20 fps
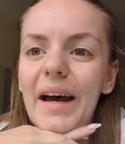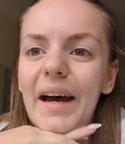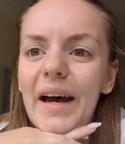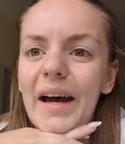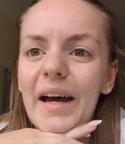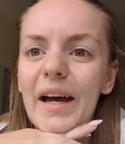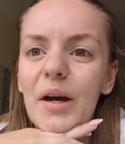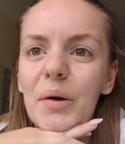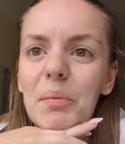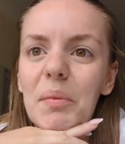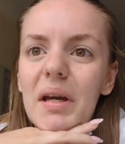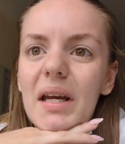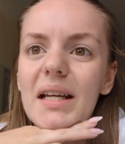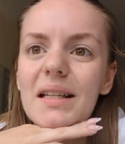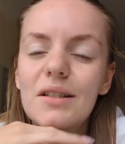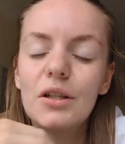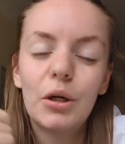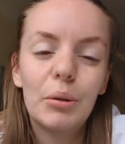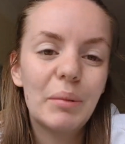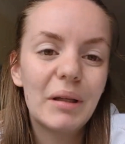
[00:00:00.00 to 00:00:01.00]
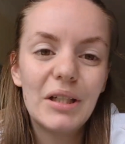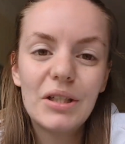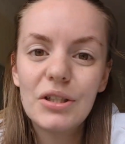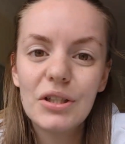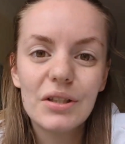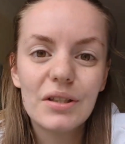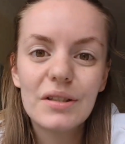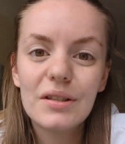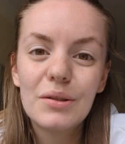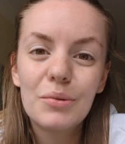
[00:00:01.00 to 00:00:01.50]
Um, it's normally
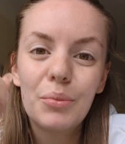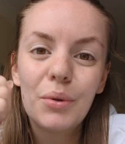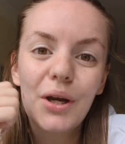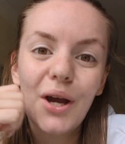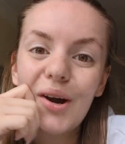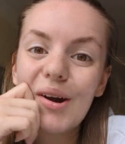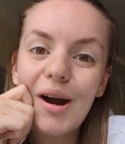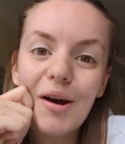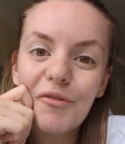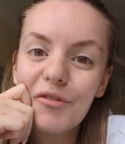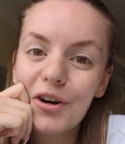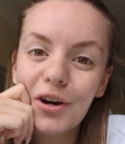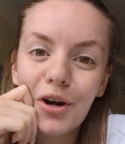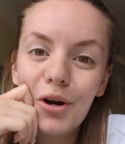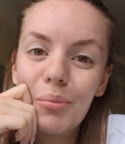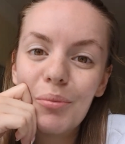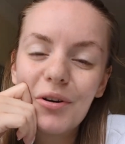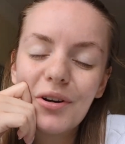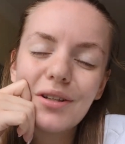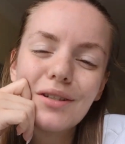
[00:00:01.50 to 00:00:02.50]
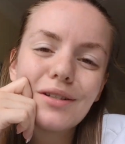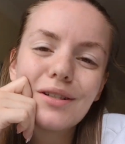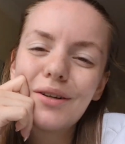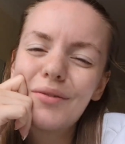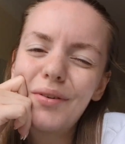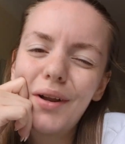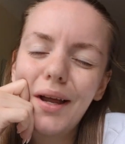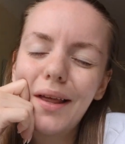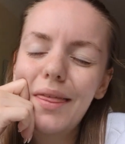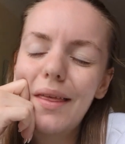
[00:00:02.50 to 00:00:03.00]
just we go around for a cuppa and
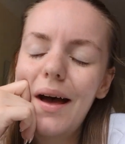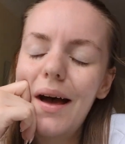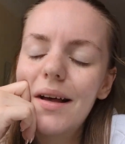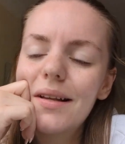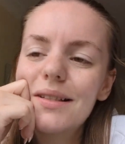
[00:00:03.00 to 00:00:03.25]
stuff like that.